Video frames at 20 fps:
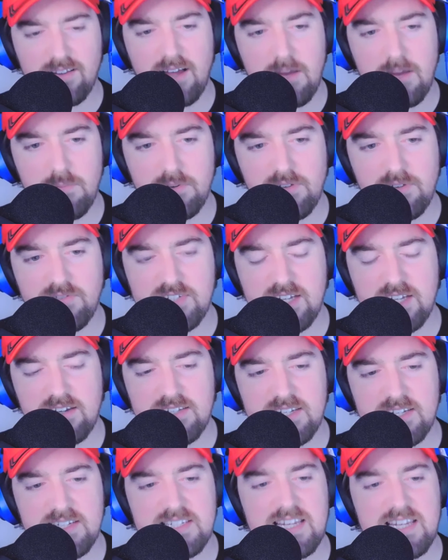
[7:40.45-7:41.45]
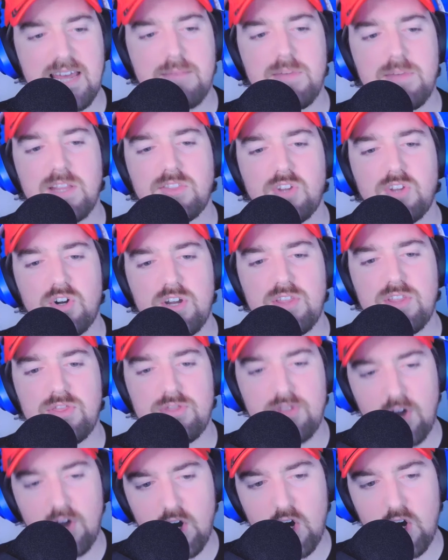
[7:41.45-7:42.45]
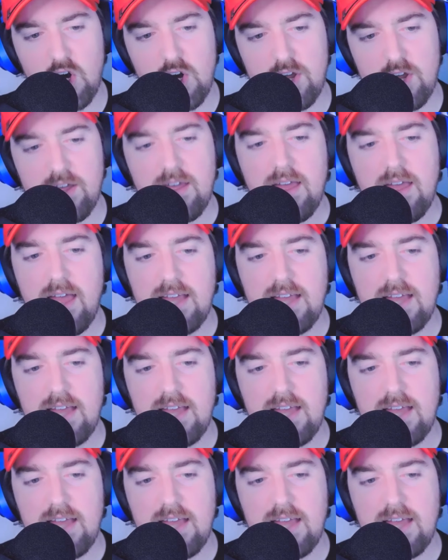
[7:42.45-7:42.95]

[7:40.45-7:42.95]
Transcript: I believe is how you say his name, in 33rd,